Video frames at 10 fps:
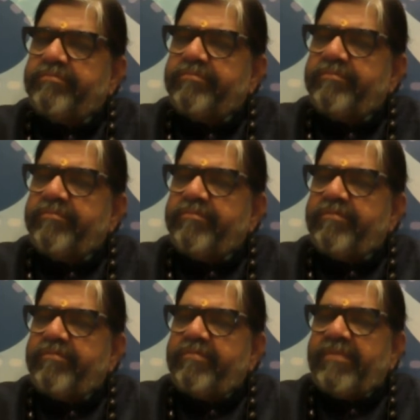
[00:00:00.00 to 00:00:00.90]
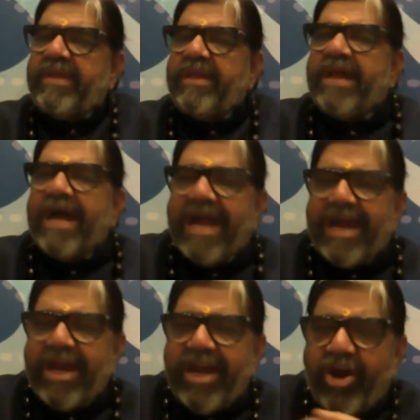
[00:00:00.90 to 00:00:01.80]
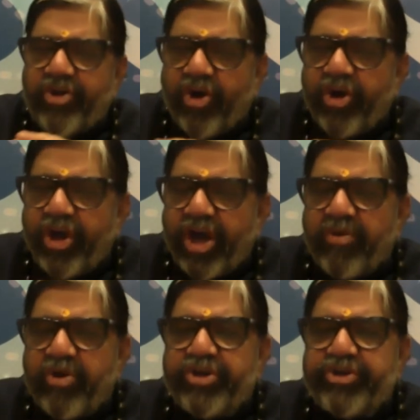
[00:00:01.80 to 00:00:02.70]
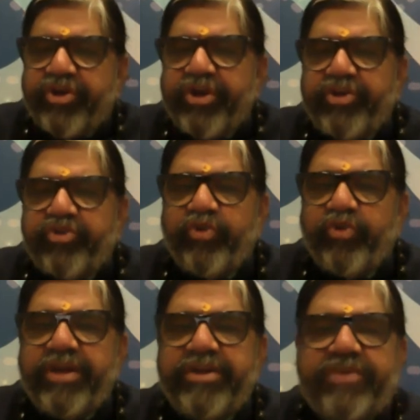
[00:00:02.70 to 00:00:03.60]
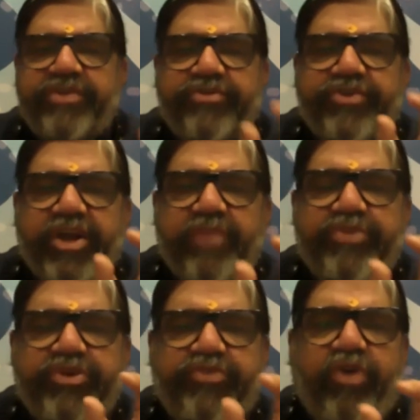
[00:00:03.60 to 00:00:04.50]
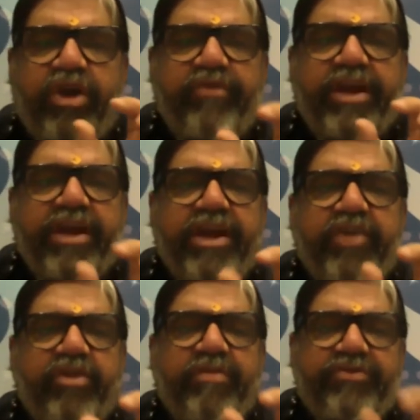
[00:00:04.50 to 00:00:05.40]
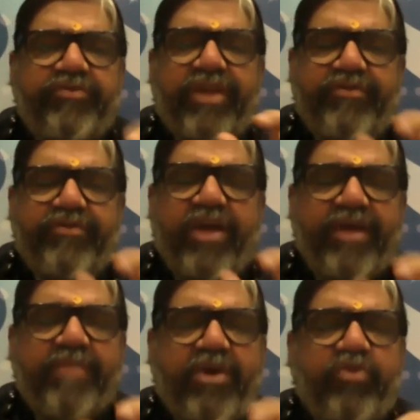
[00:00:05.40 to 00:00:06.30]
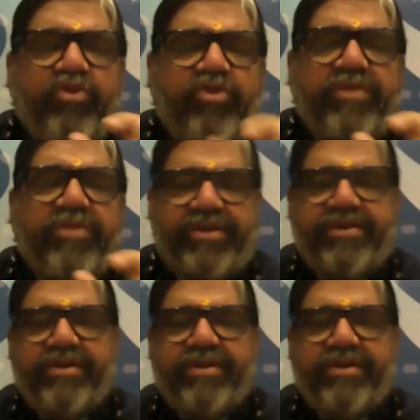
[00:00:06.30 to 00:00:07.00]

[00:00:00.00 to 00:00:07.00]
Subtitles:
Dronacharya. Not talking about story, just synopsis, what we can give the message, what we are able to give the message.